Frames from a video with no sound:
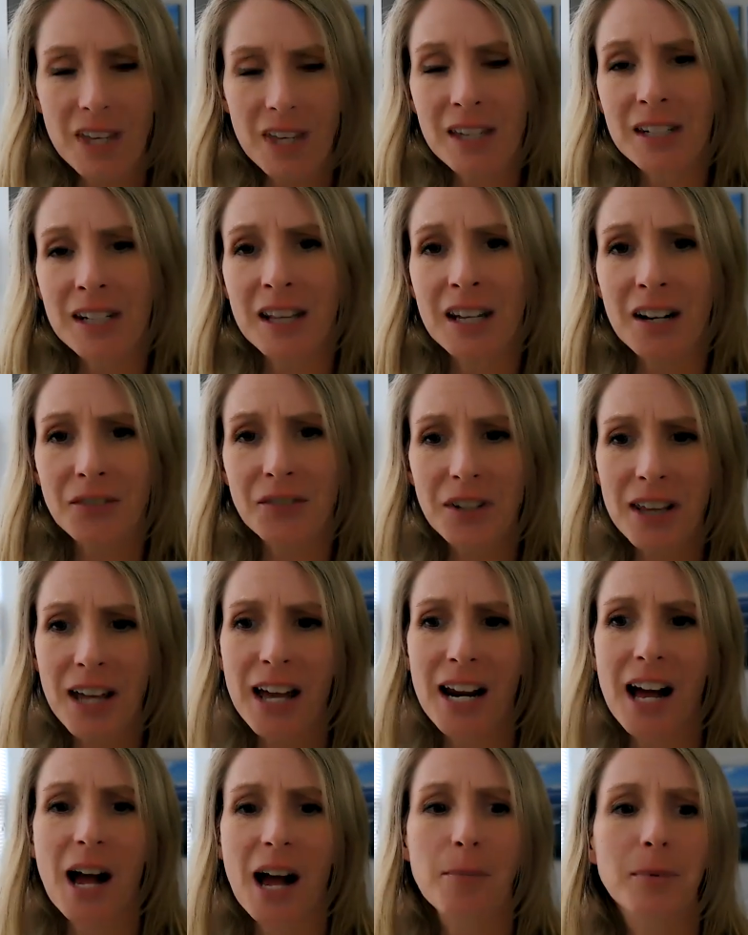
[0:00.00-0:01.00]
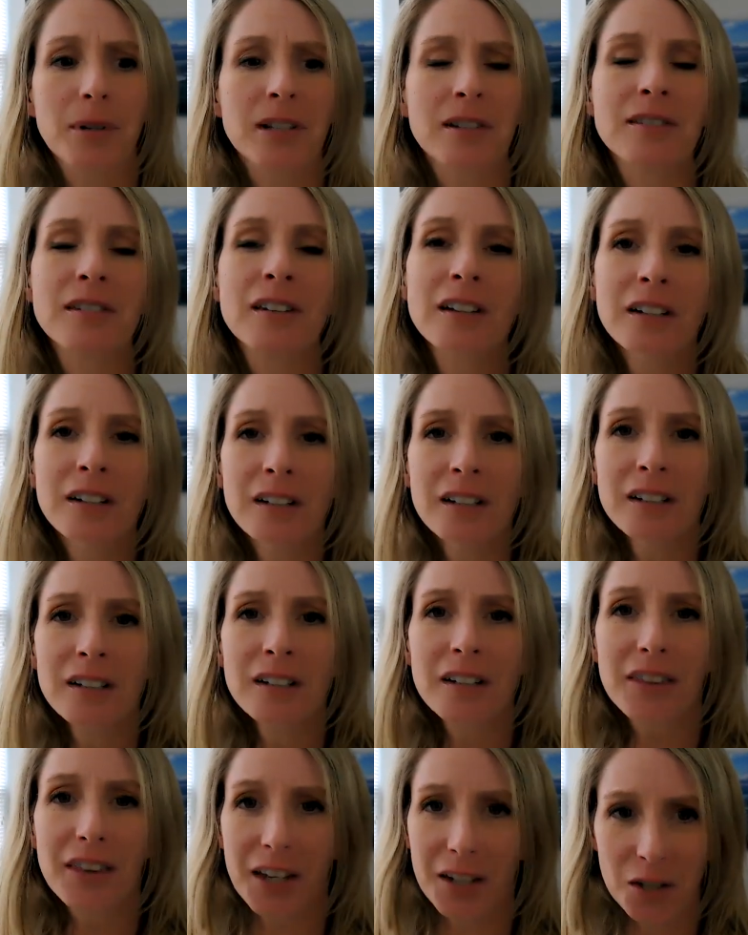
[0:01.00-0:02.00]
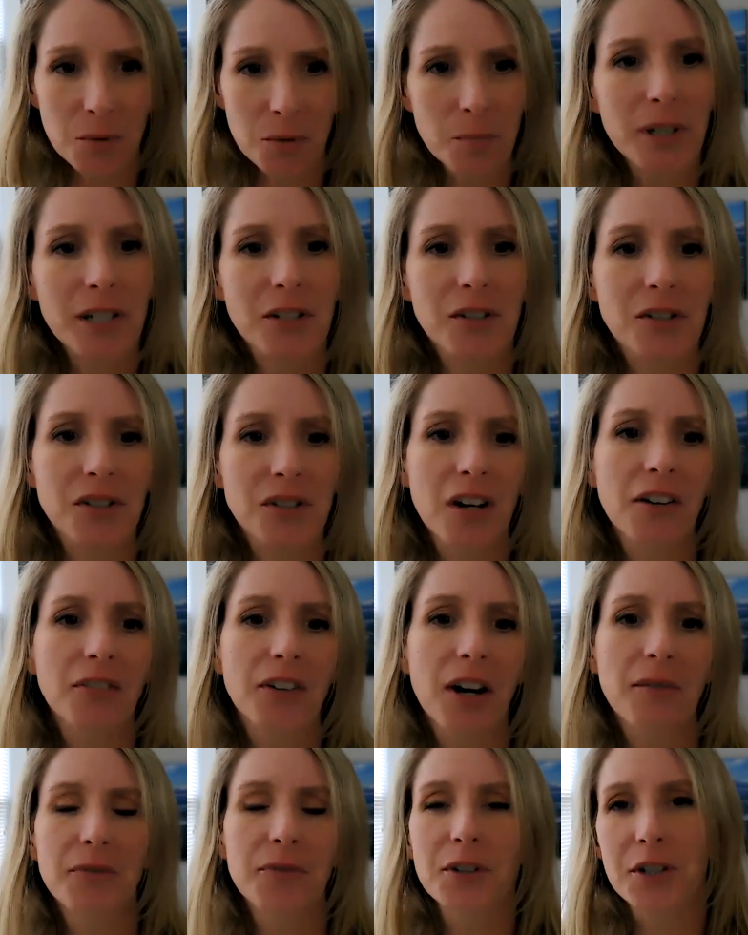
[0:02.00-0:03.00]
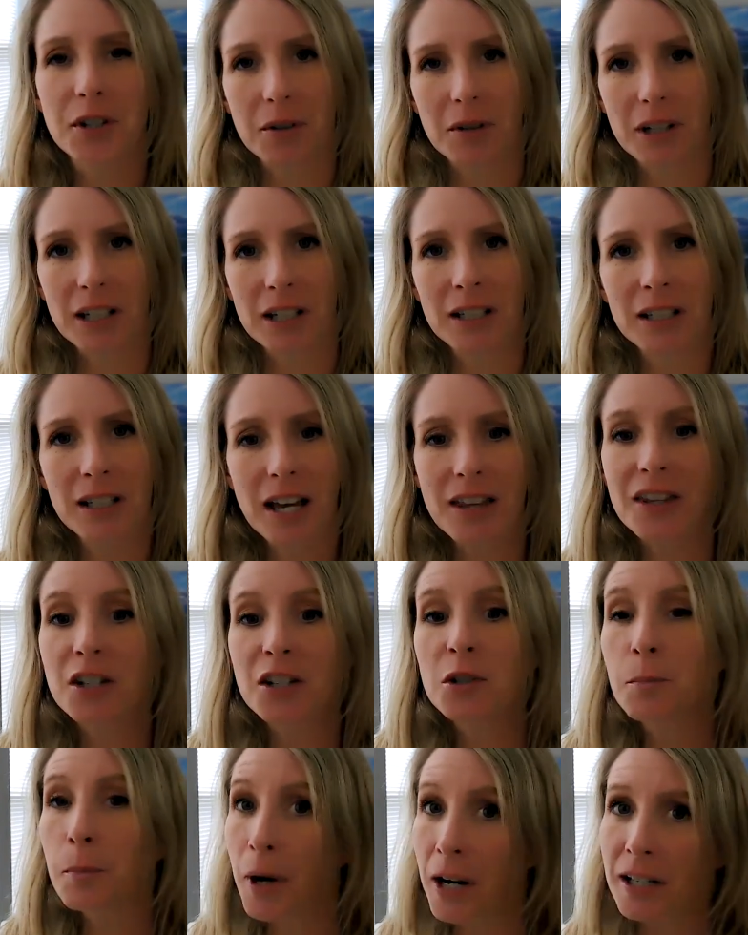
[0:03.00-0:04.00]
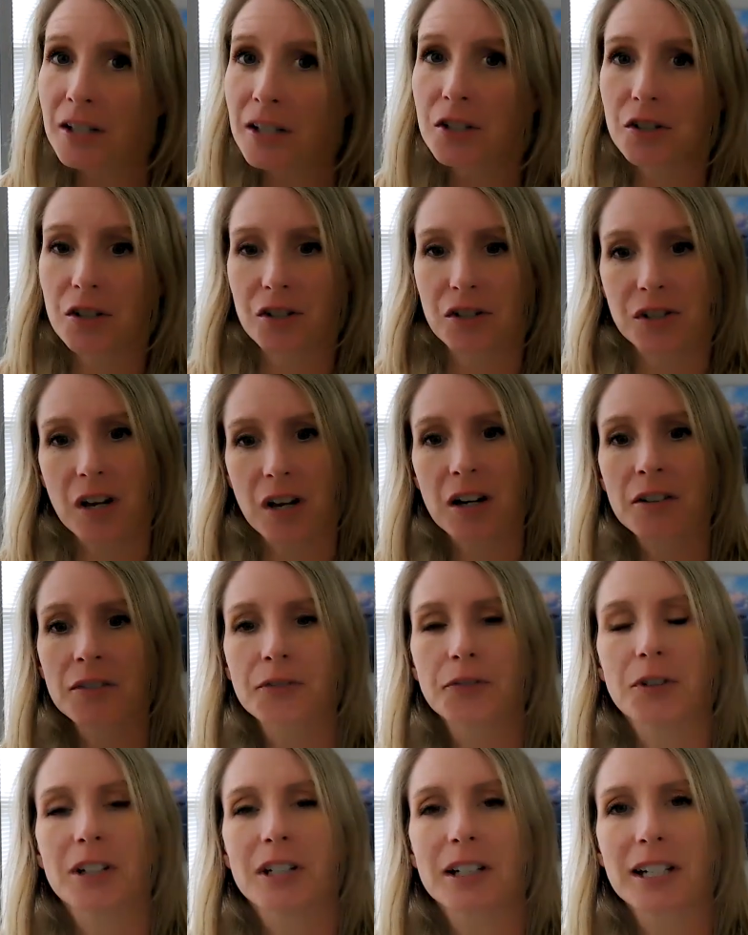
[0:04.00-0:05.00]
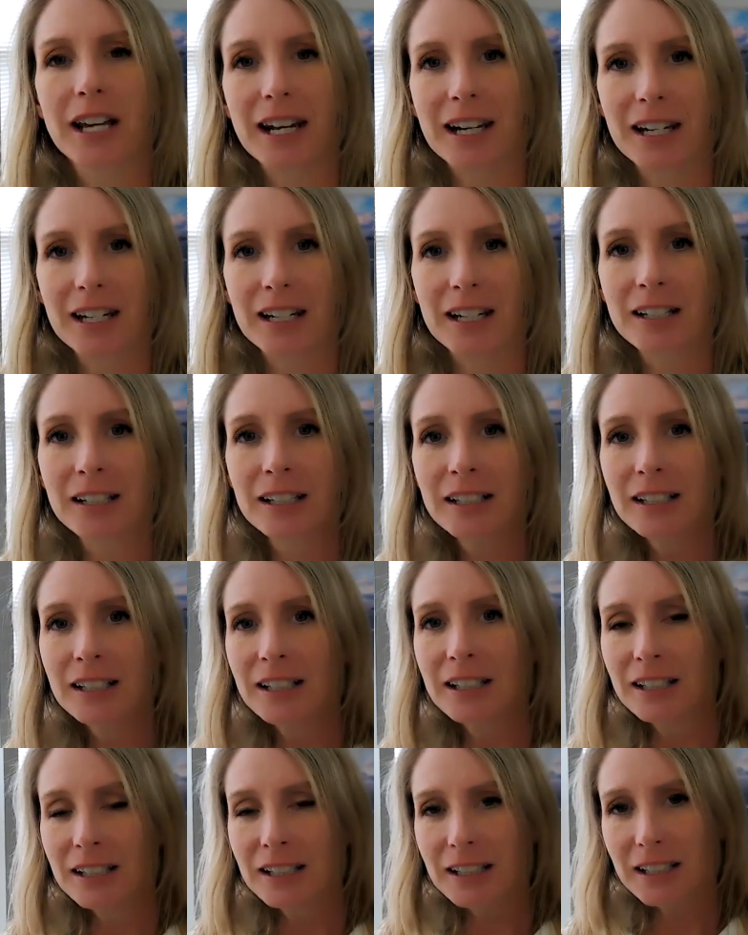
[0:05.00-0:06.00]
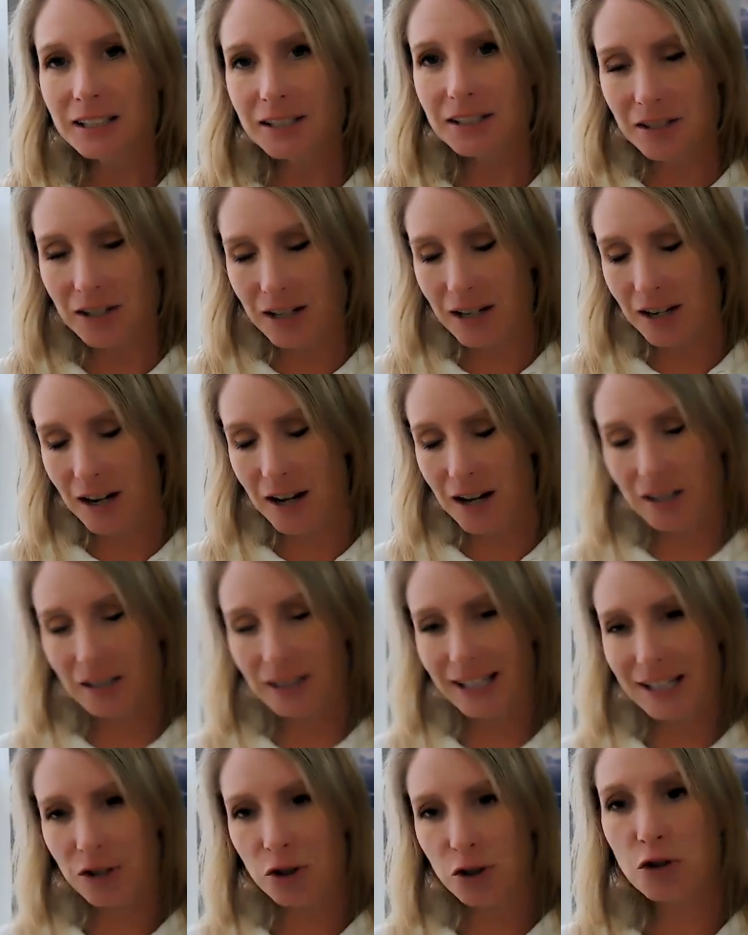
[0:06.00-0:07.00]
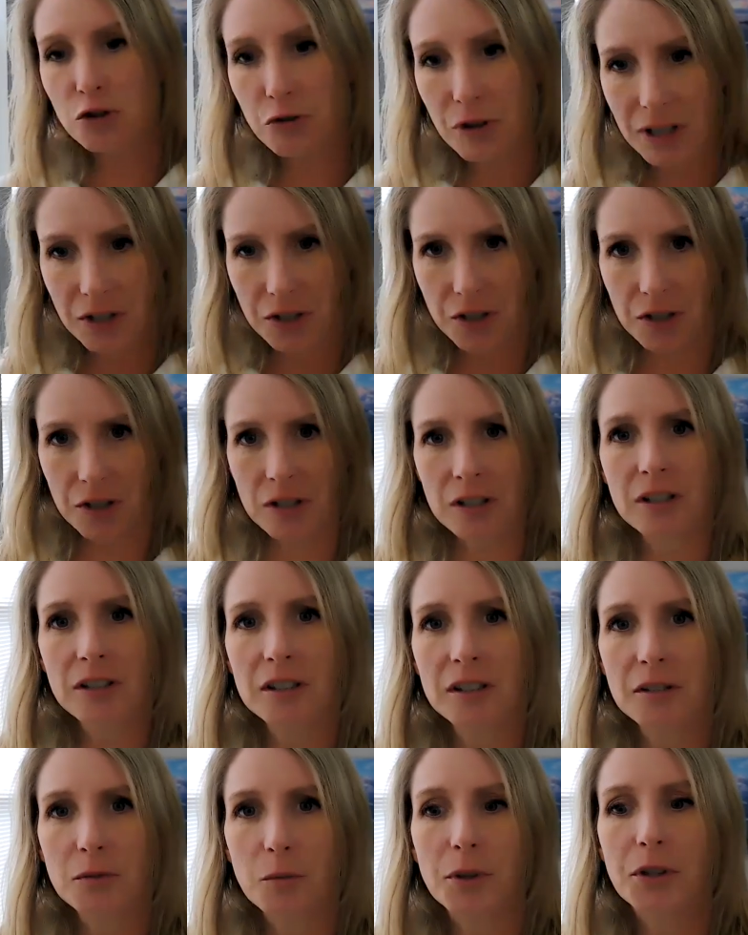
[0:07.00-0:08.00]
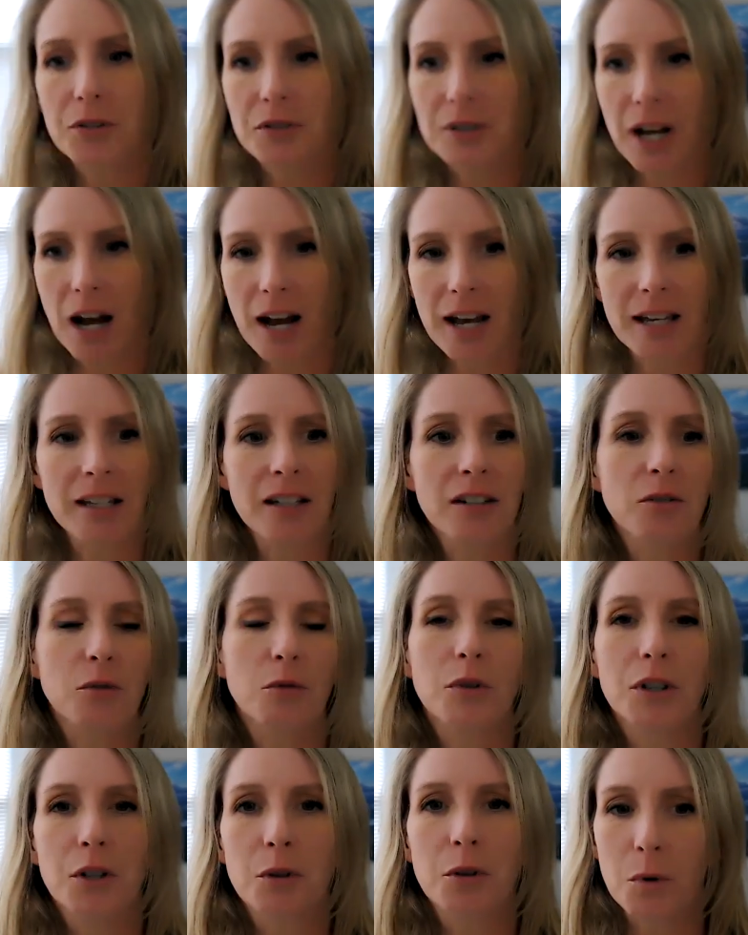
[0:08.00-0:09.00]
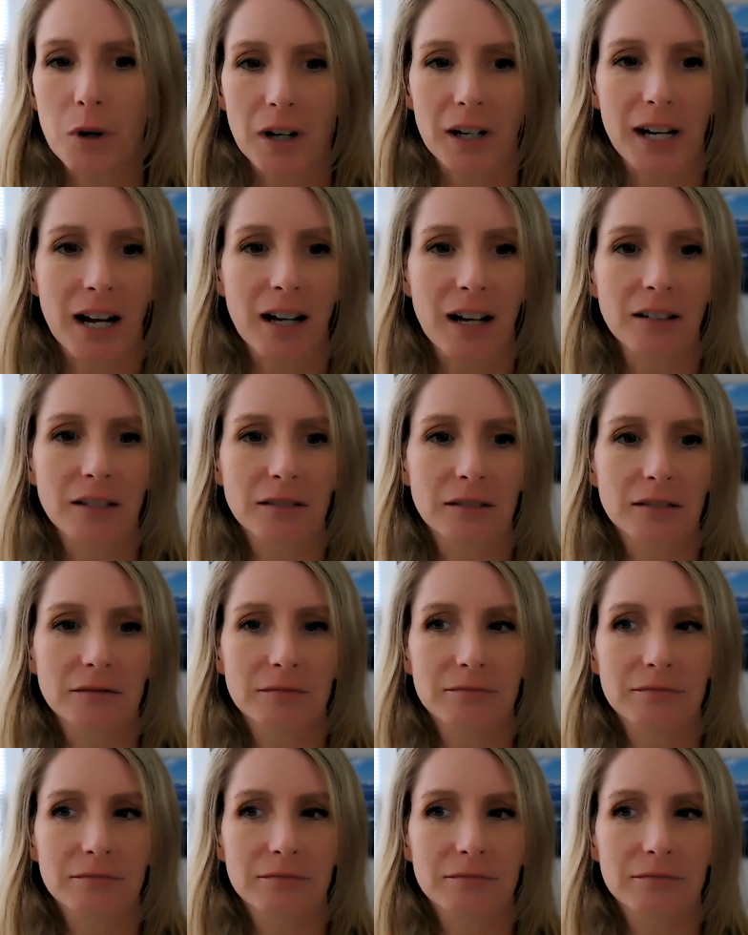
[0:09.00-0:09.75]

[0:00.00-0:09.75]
And then after that happens, then you beat yourself up for doing it, and then you punish yourself for getting uh, like stricter with your diet or your workout.